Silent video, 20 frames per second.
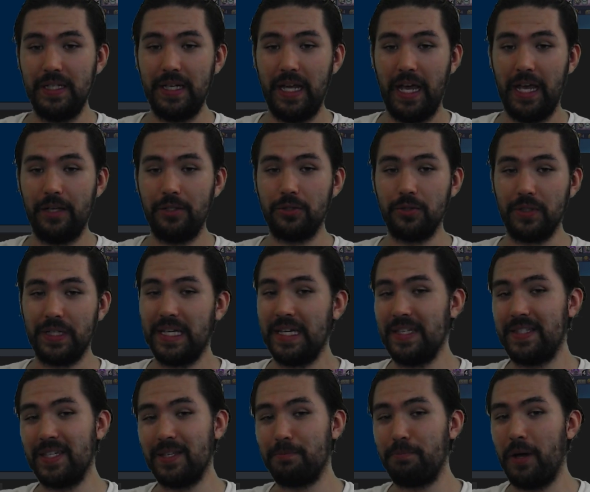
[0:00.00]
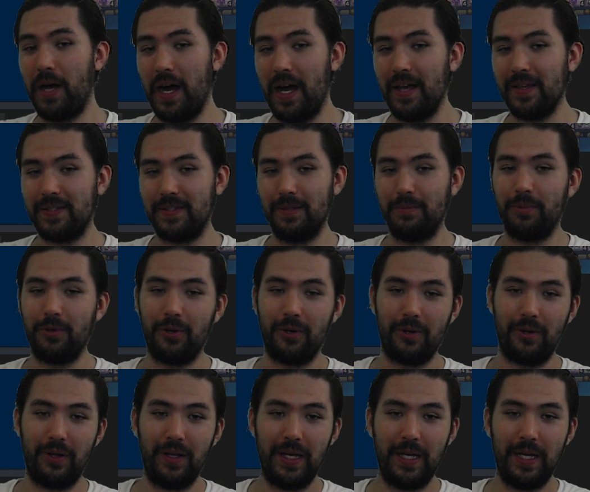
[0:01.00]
Angel, is it possible